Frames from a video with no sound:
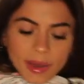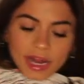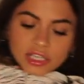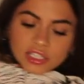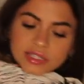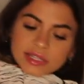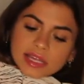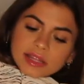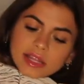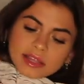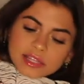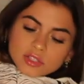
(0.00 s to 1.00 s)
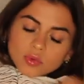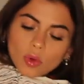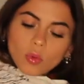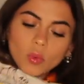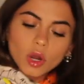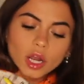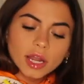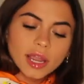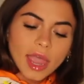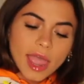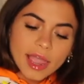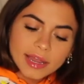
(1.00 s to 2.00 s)
But I just think that this will work,
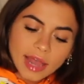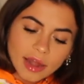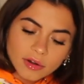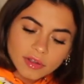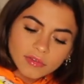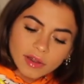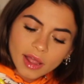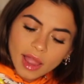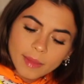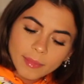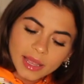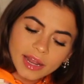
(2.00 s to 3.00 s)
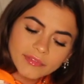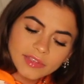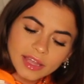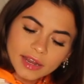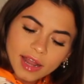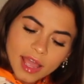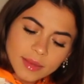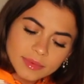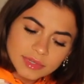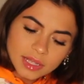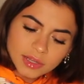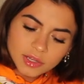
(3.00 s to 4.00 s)
and I don't even, I might have to get it
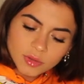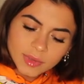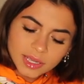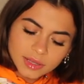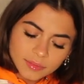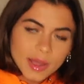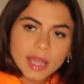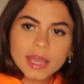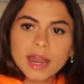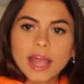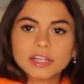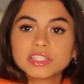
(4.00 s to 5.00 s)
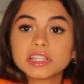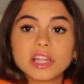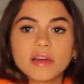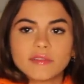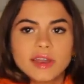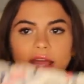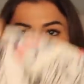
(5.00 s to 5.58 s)
hemmed a little bit, but I just love it.